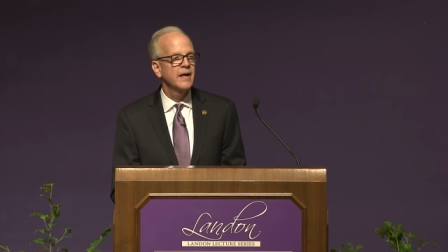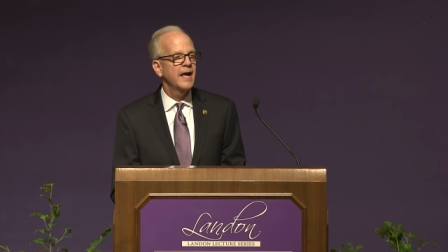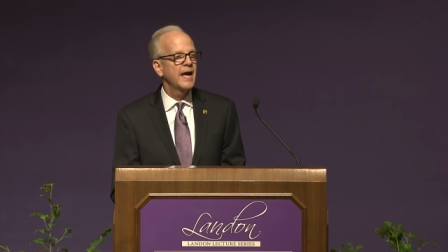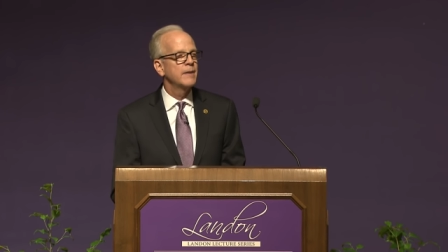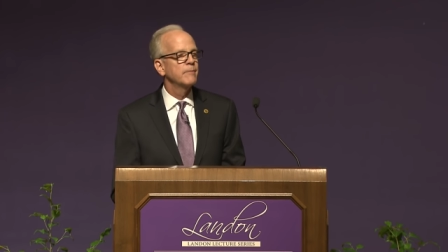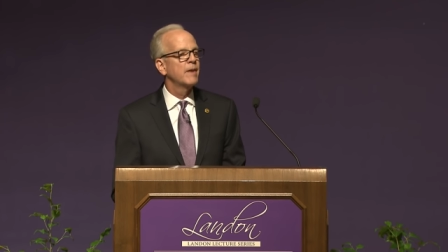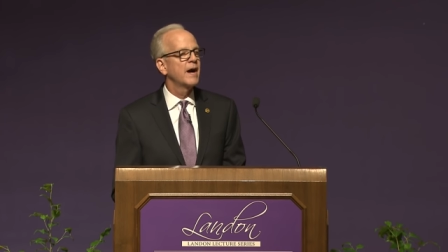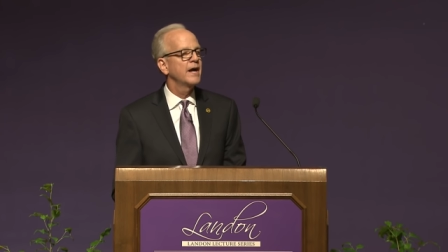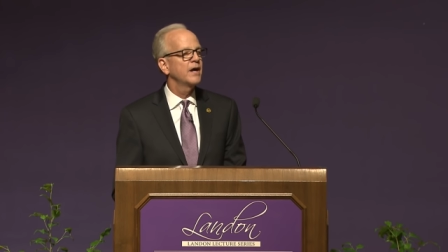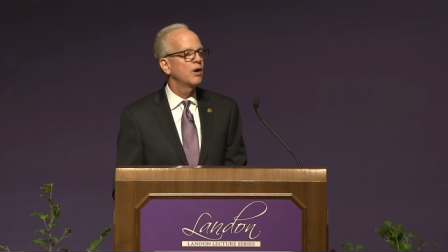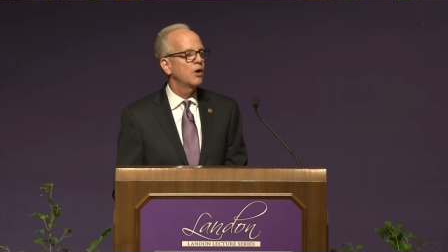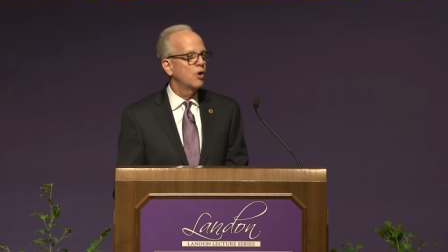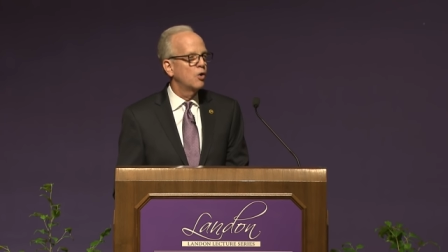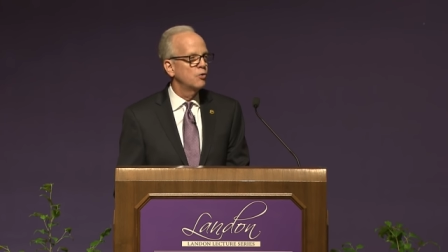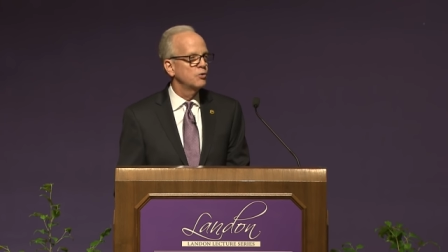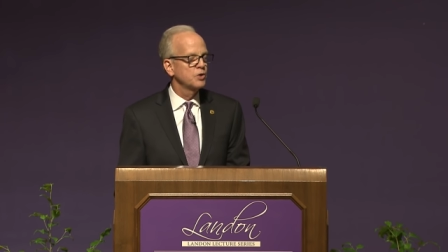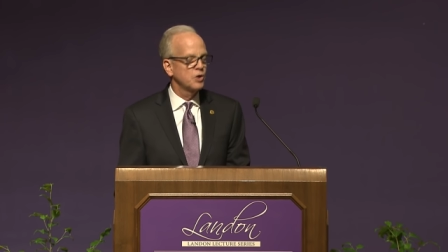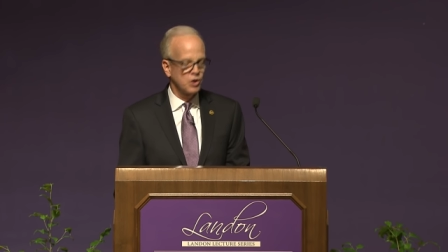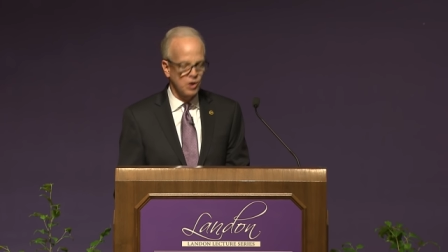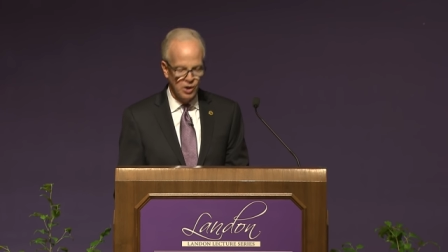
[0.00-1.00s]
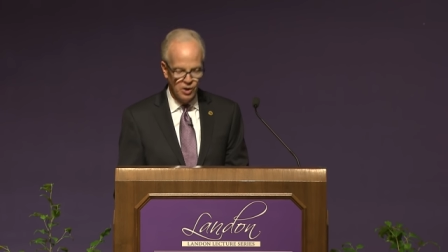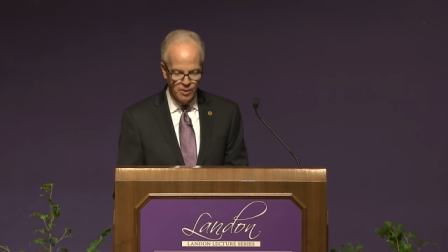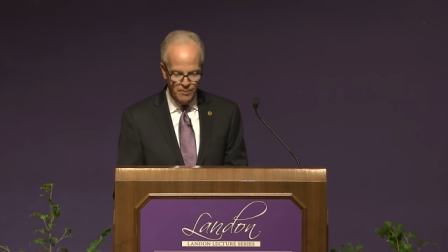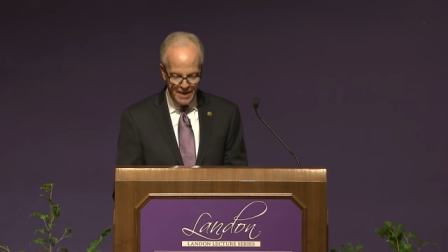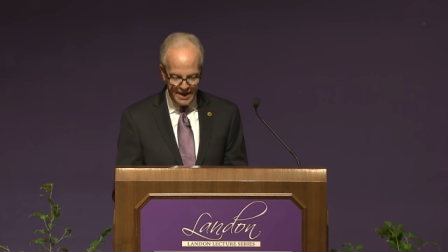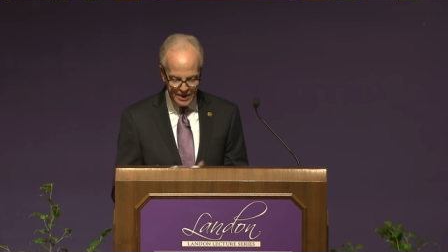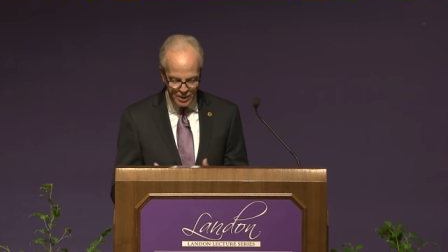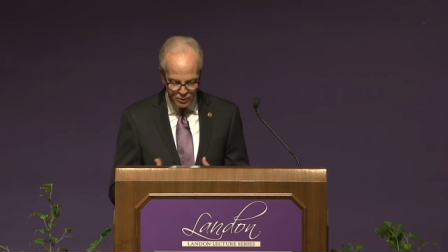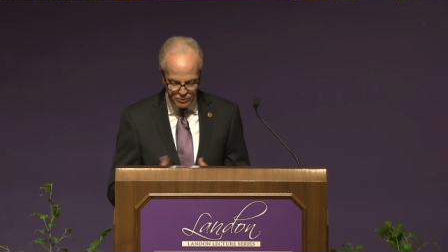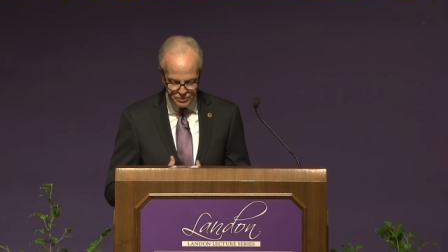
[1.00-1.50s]
and my own call,
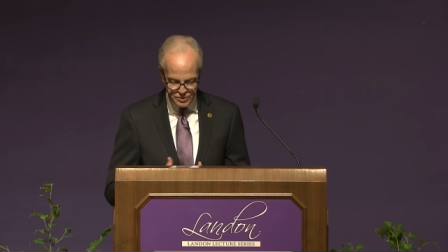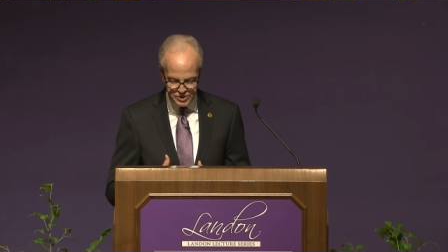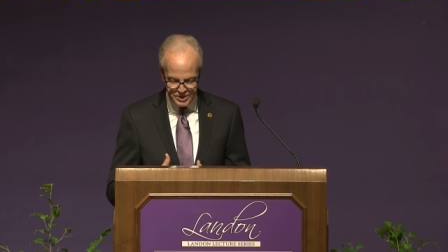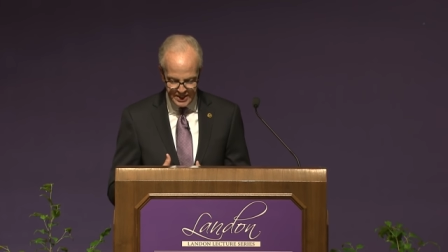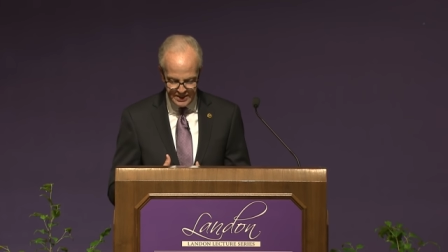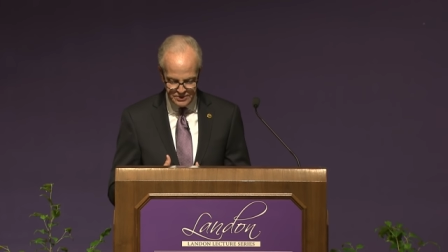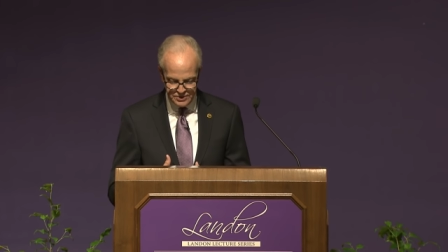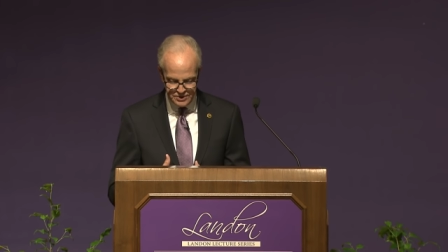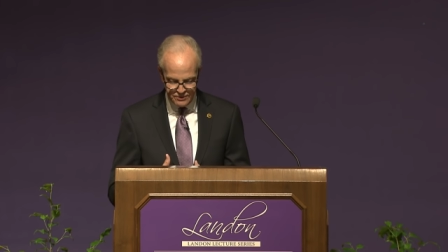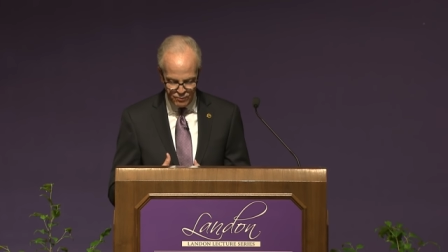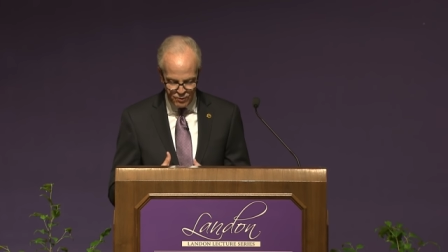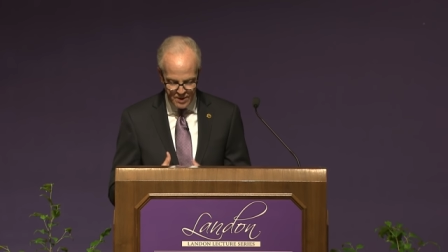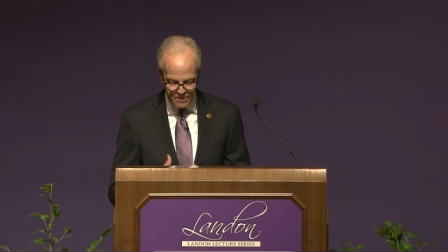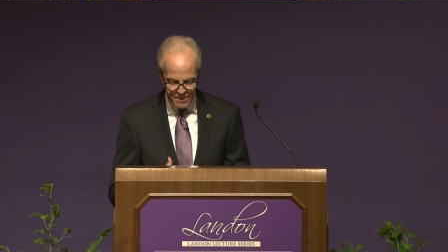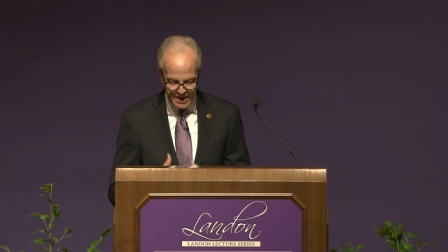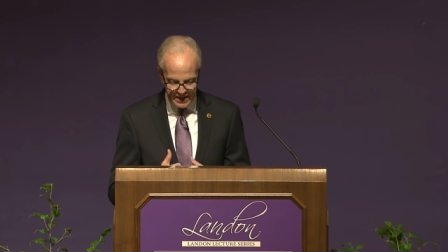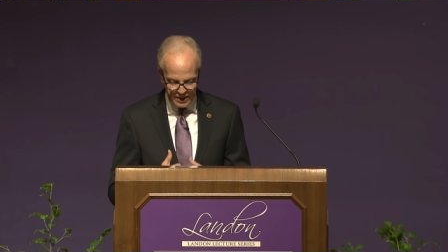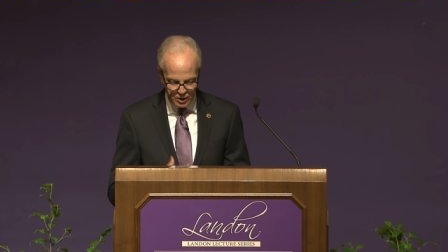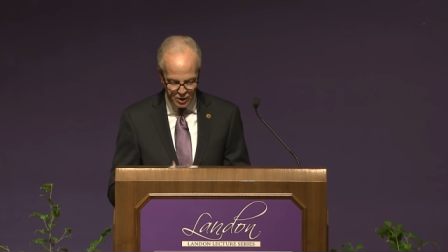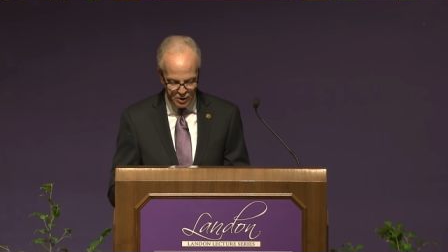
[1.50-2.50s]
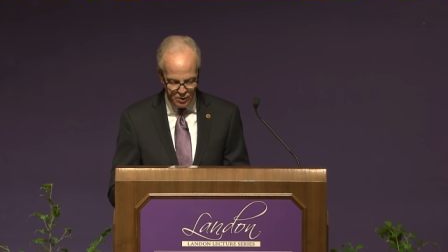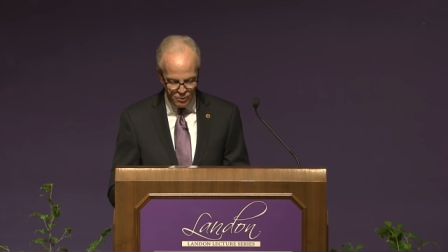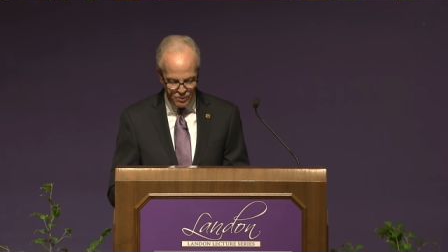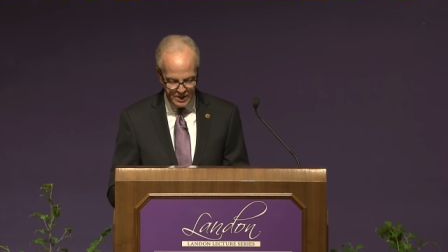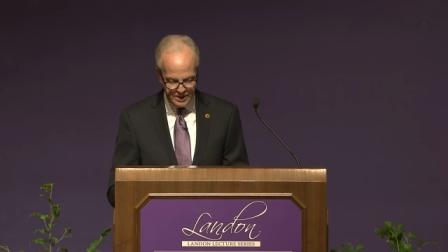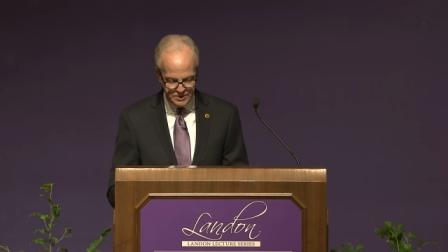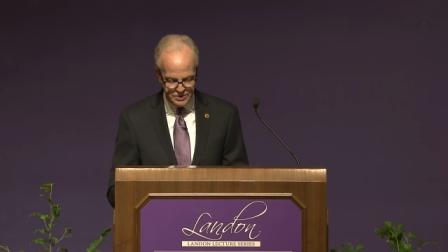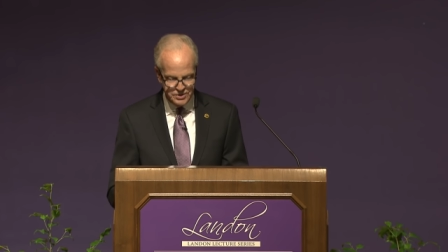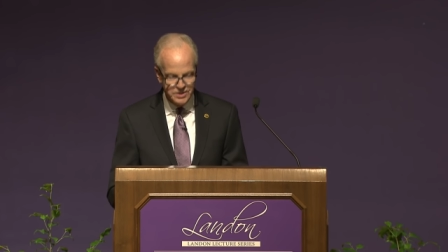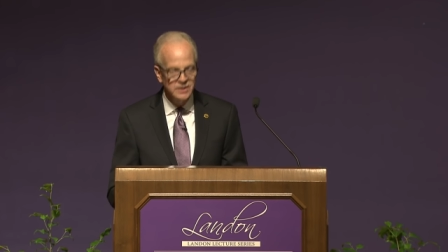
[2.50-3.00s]
my own sense of what my call
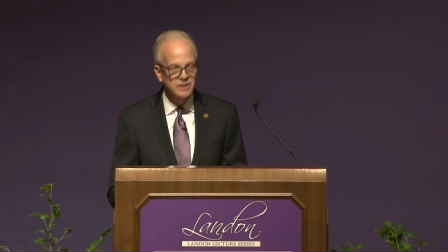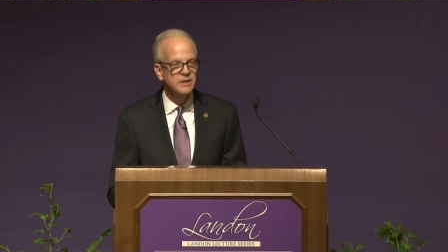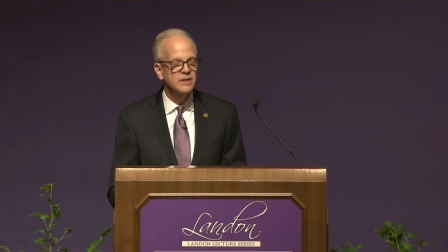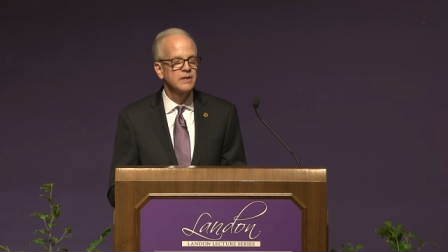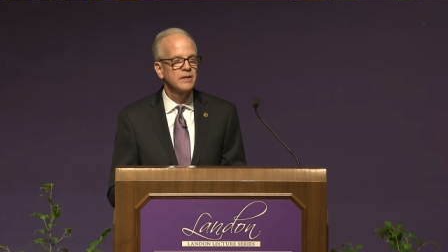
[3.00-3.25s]
was,